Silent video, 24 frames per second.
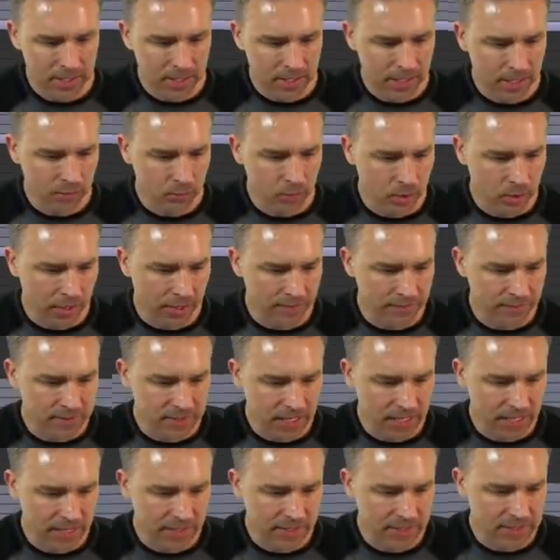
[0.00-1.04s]
And what I've
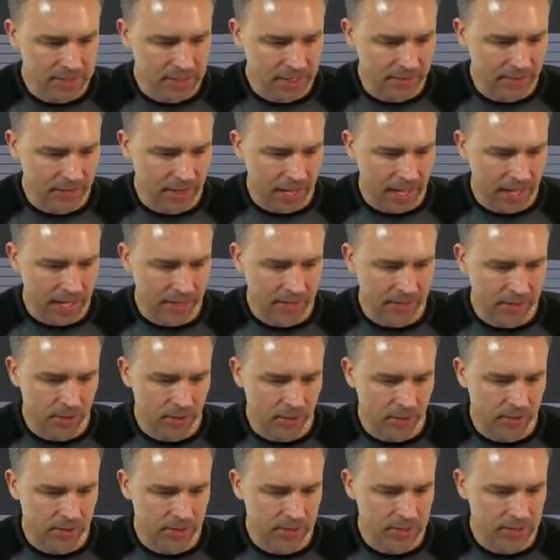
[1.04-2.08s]
done is I've added
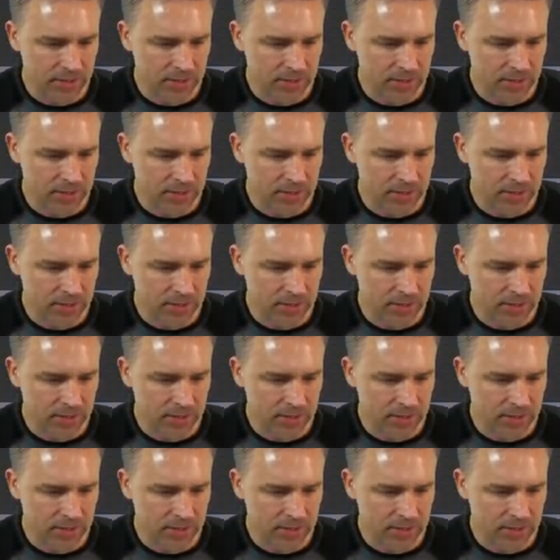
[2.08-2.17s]
all these